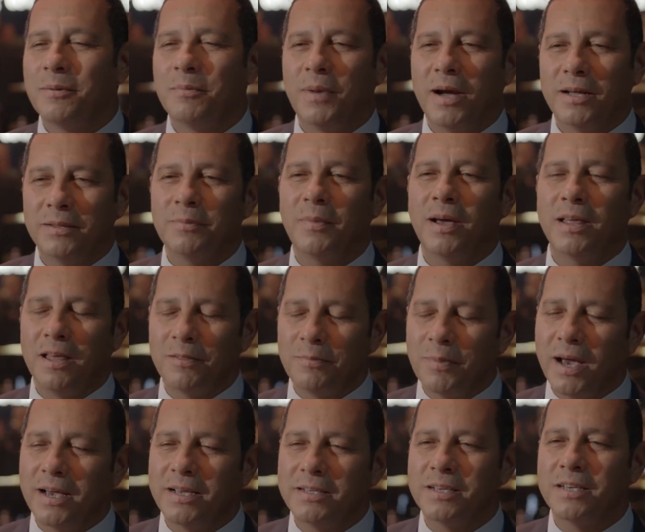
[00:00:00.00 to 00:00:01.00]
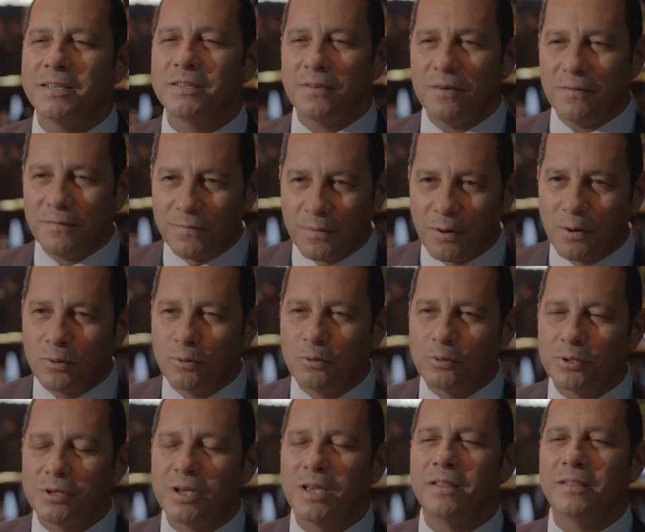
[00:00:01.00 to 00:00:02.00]
But my advice is
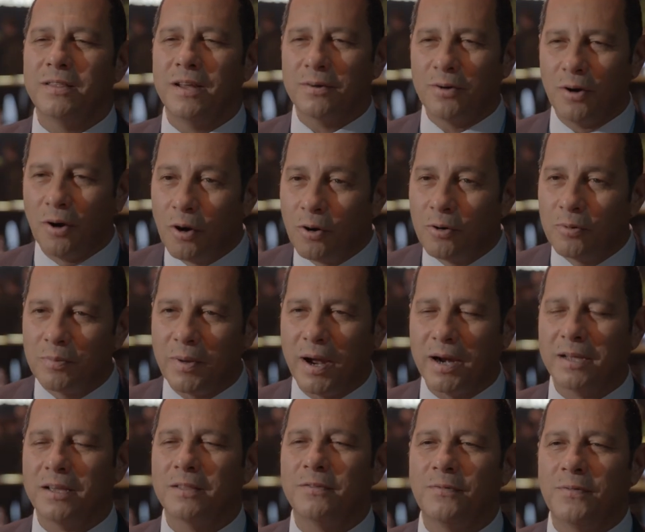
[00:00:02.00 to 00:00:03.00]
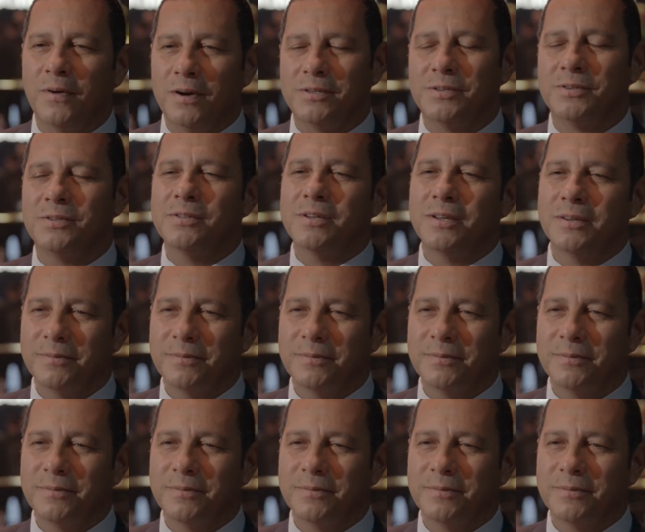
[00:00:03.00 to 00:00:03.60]
focus in their own market first.